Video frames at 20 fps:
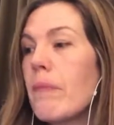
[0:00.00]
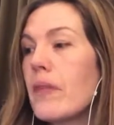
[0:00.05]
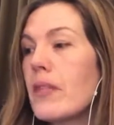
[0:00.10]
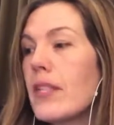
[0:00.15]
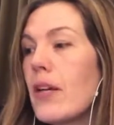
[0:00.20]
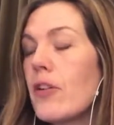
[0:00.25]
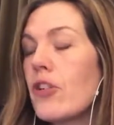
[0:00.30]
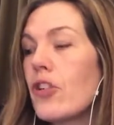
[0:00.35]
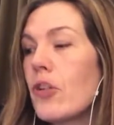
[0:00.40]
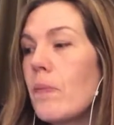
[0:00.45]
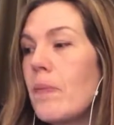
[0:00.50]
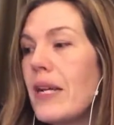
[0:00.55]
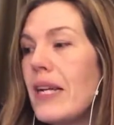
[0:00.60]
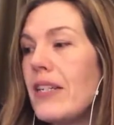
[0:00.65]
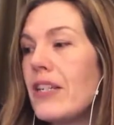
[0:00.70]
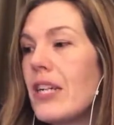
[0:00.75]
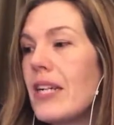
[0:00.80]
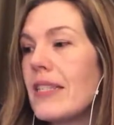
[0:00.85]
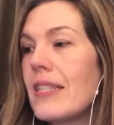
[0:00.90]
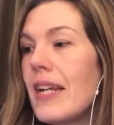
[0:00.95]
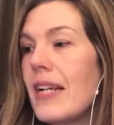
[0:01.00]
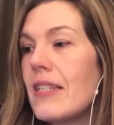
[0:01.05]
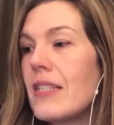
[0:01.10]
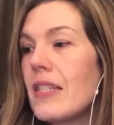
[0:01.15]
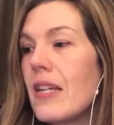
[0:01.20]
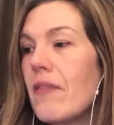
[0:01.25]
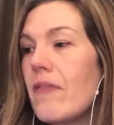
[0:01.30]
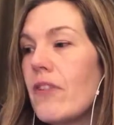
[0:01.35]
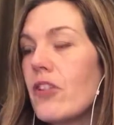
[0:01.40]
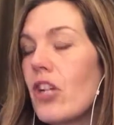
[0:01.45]
social media
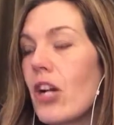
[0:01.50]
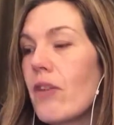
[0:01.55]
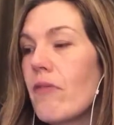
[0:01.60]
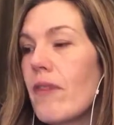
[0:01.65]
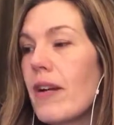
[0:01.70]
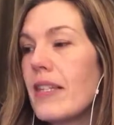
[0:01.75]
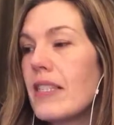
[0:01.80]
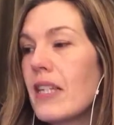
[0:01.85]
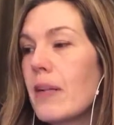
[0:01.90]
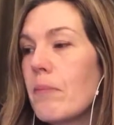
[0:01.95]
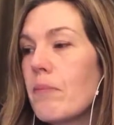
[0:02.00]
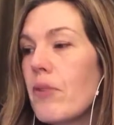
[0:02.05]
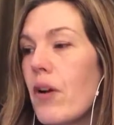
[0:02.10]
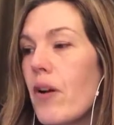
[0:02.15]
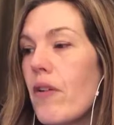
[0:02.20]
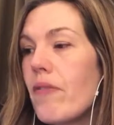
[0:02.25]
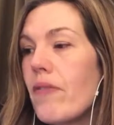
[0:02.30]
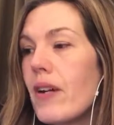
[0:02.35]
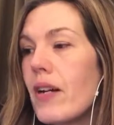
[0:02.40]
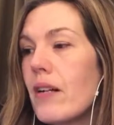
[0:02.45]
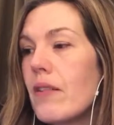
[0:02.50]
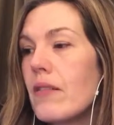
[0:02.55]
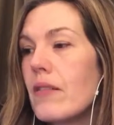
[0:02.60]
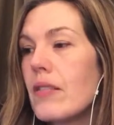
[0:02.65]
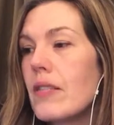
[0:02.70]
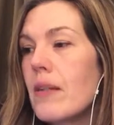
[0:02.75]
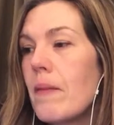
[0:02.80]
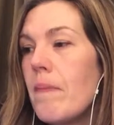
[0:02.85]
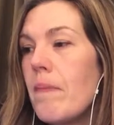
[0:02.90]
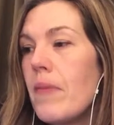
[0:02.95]
data for generating
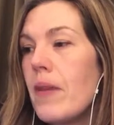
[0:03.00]
profiles.